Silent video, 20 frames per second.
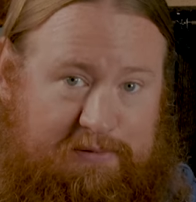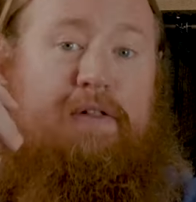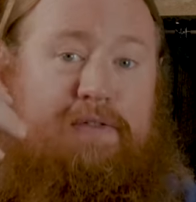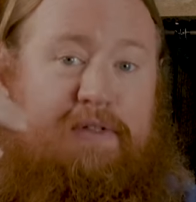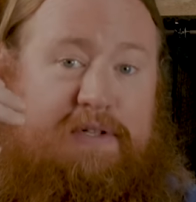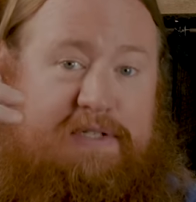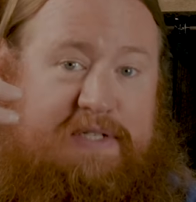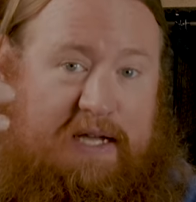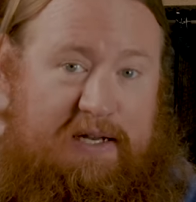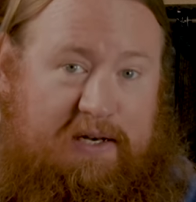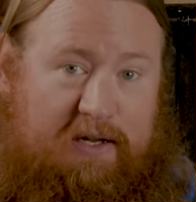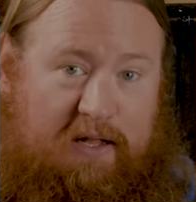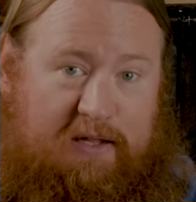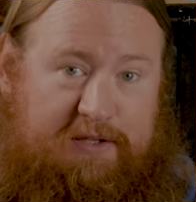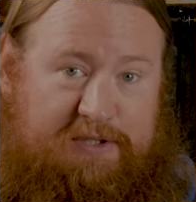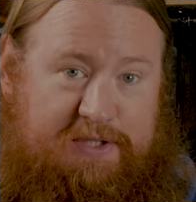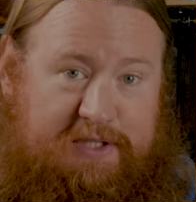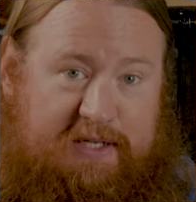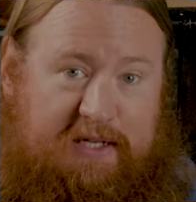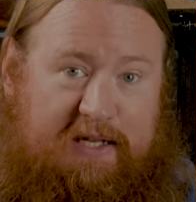the
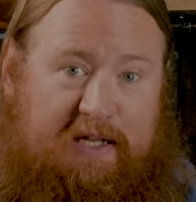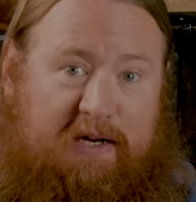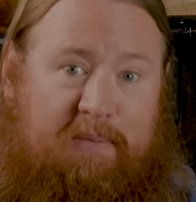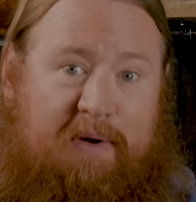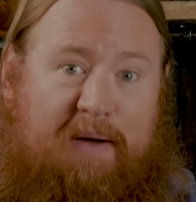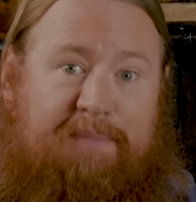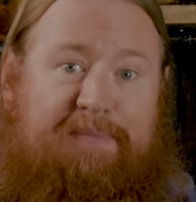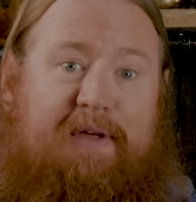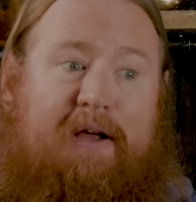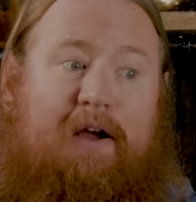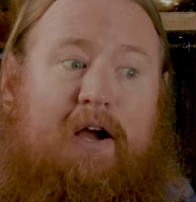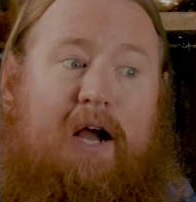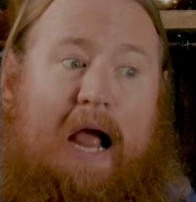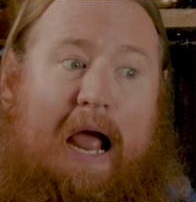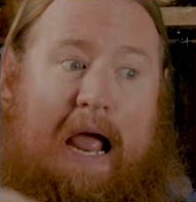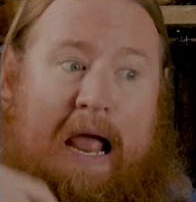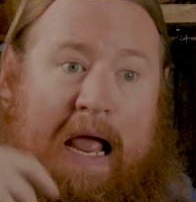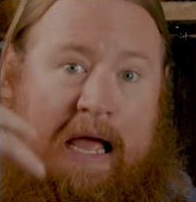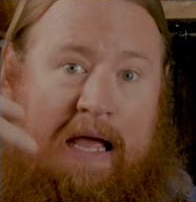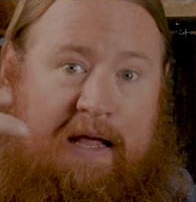technology to get them up there
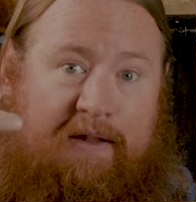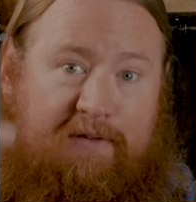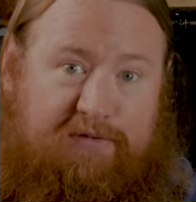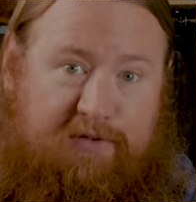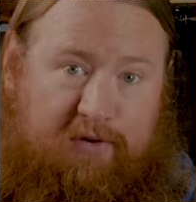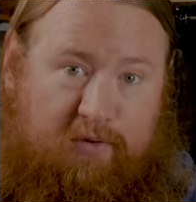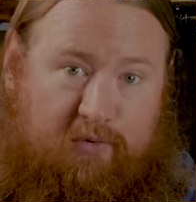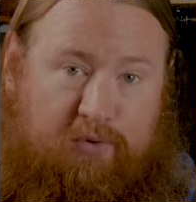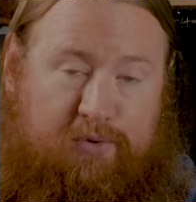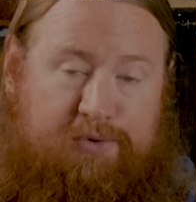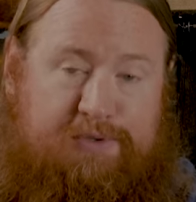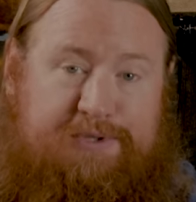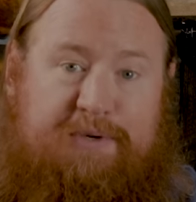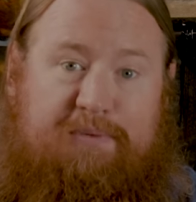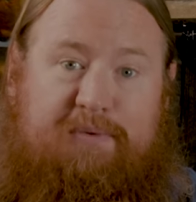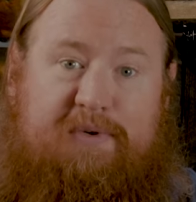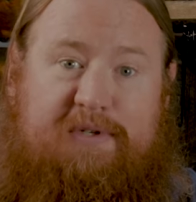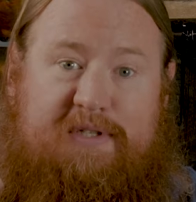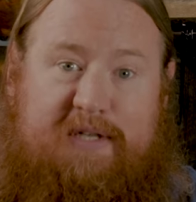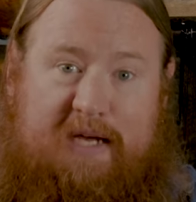and the crews it
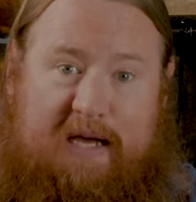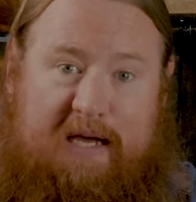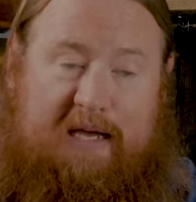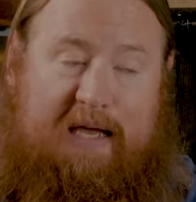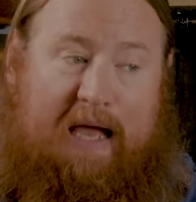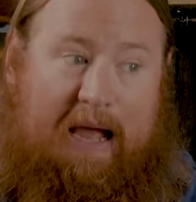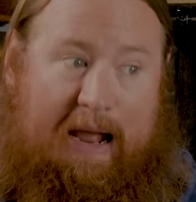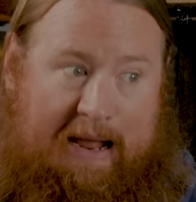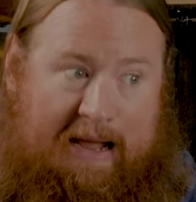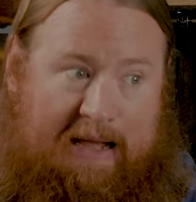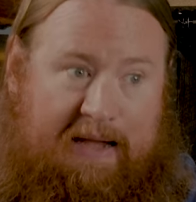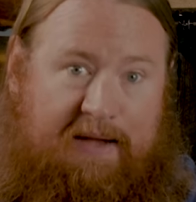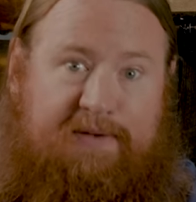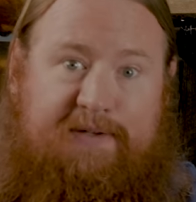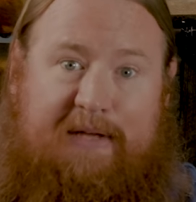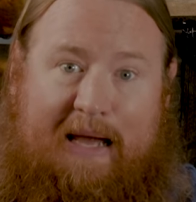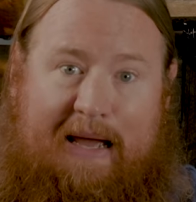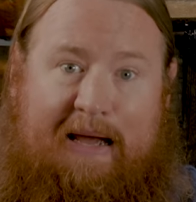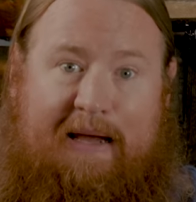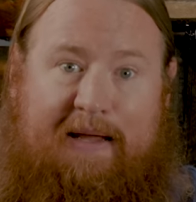would take
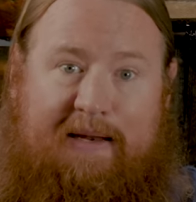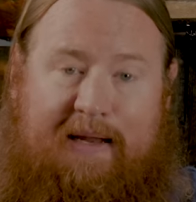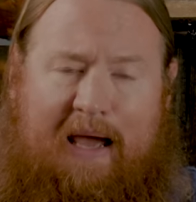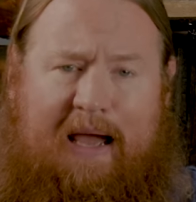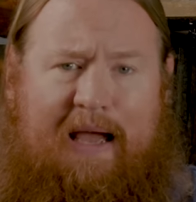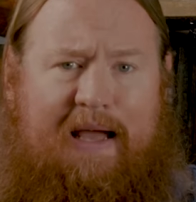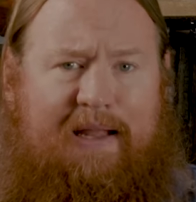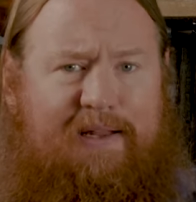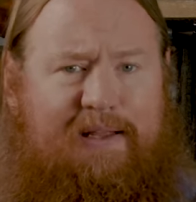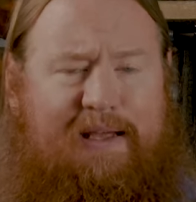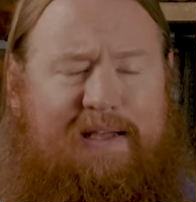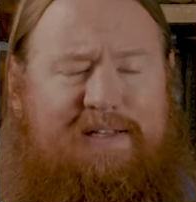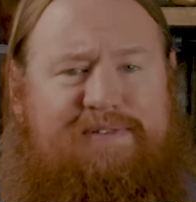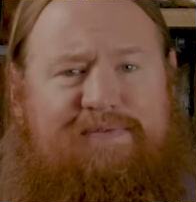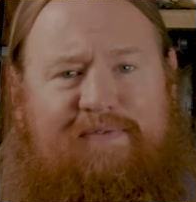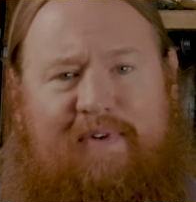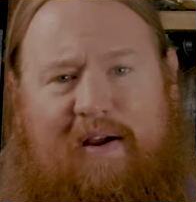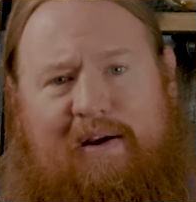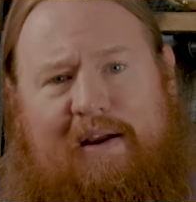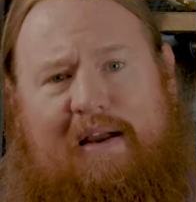and and and it's
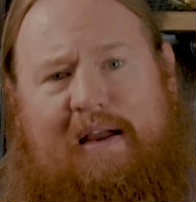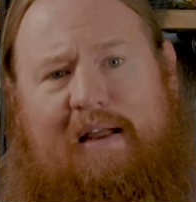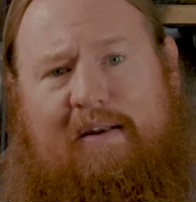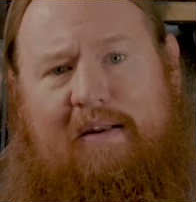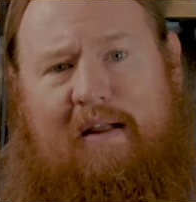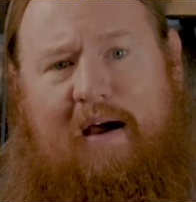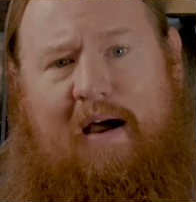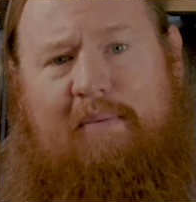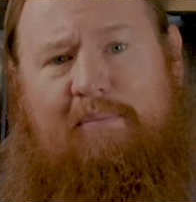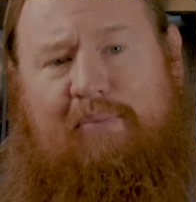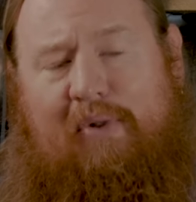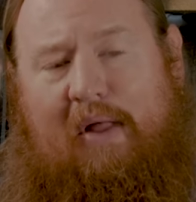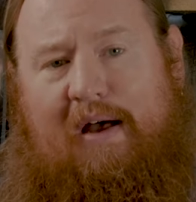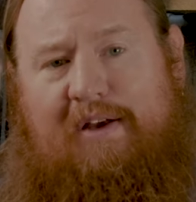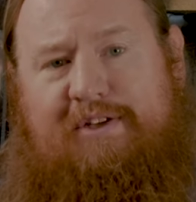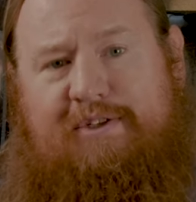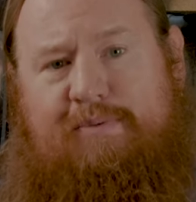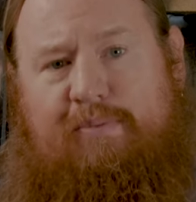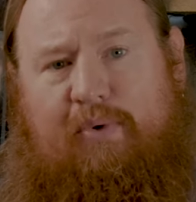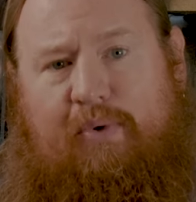very not
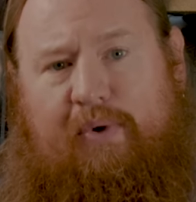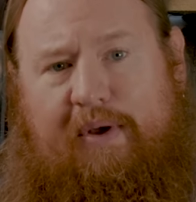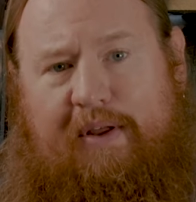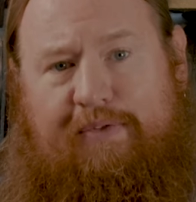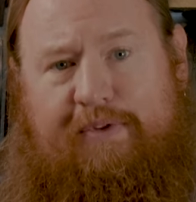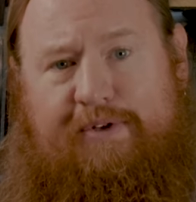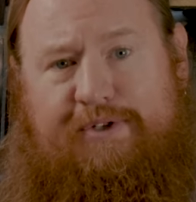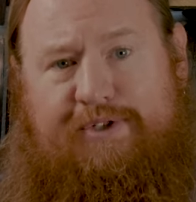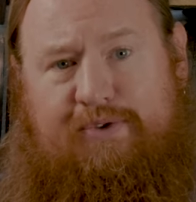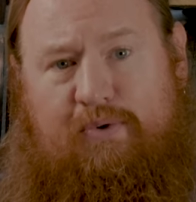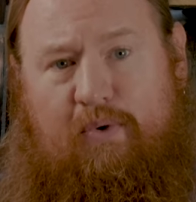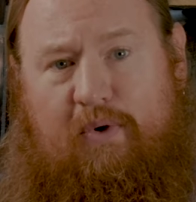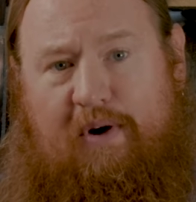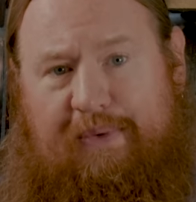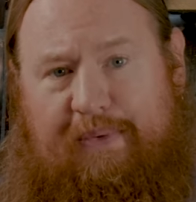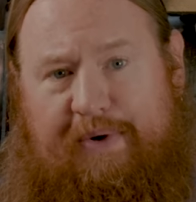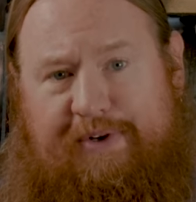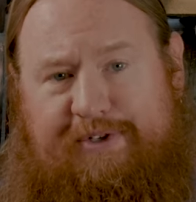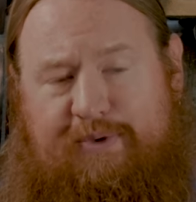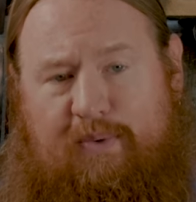plausible in the story
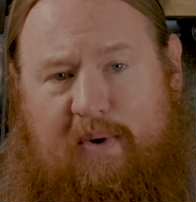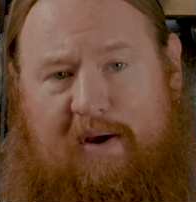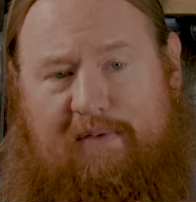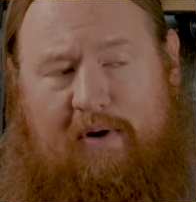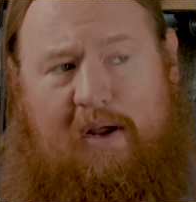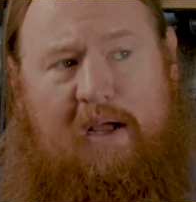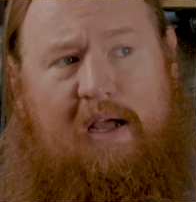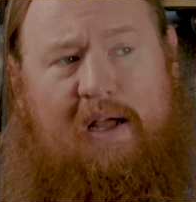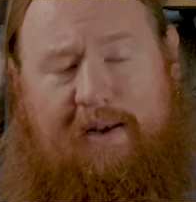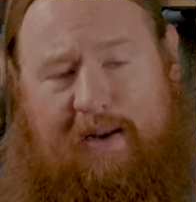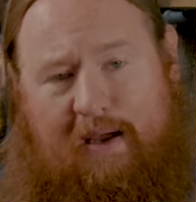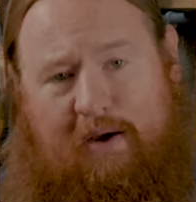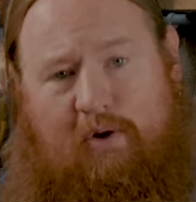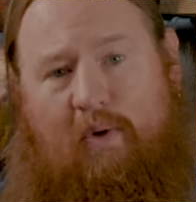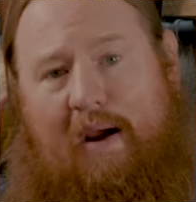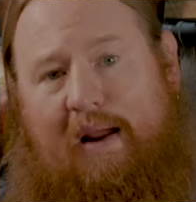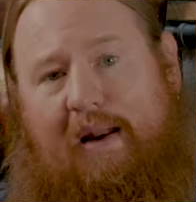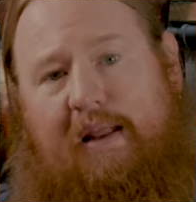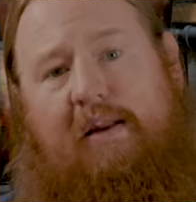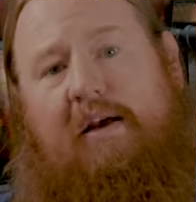whatsoever now
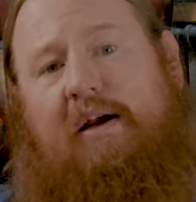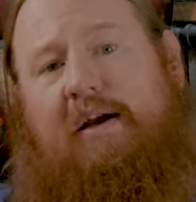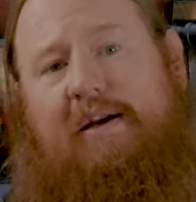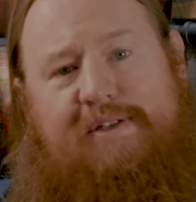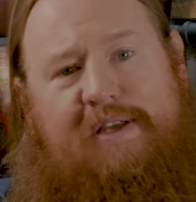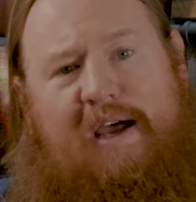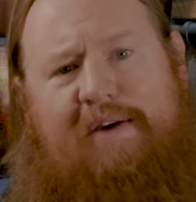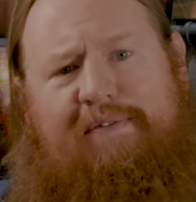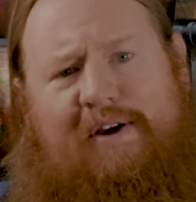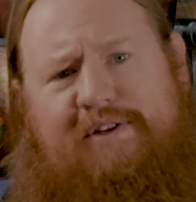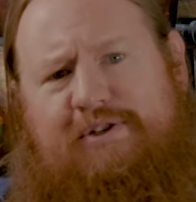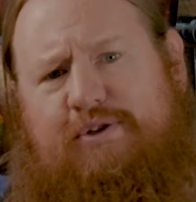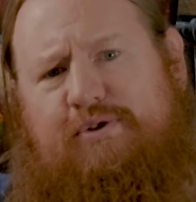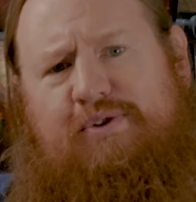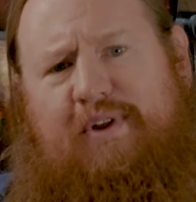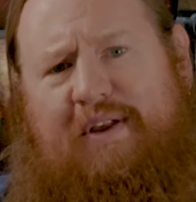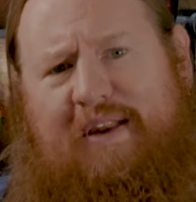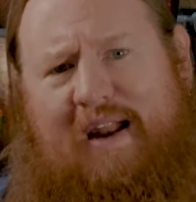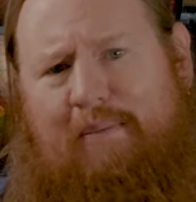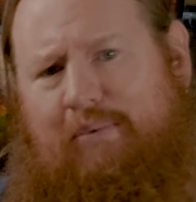granted sci-fi is
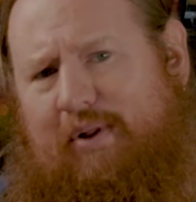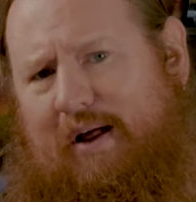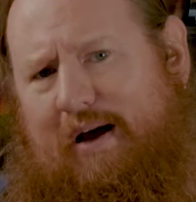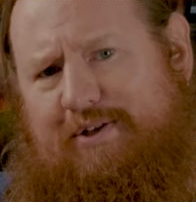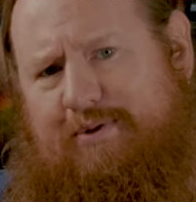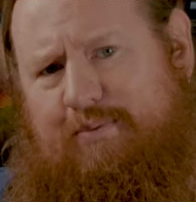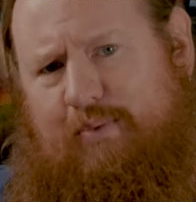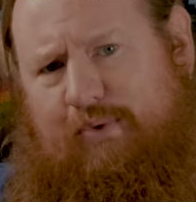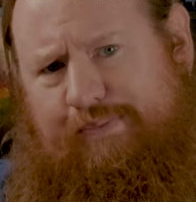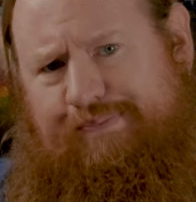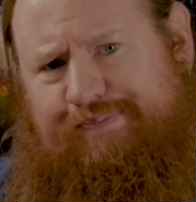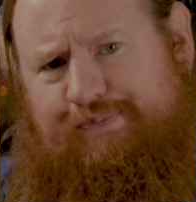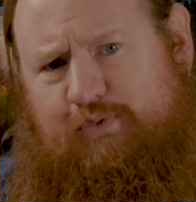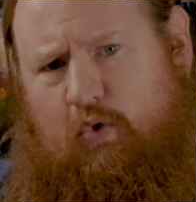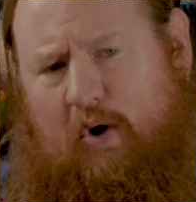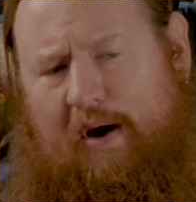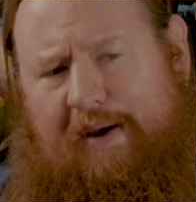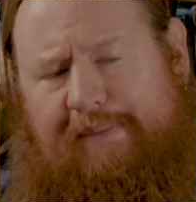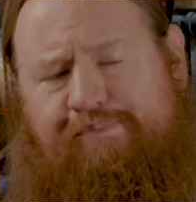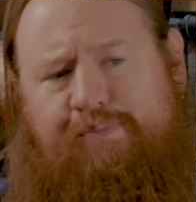usually not plausible
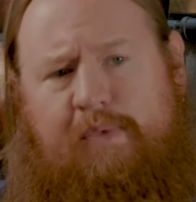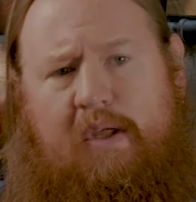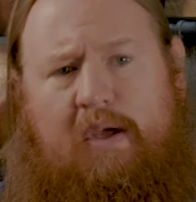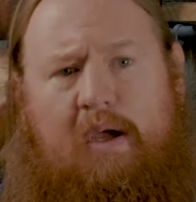right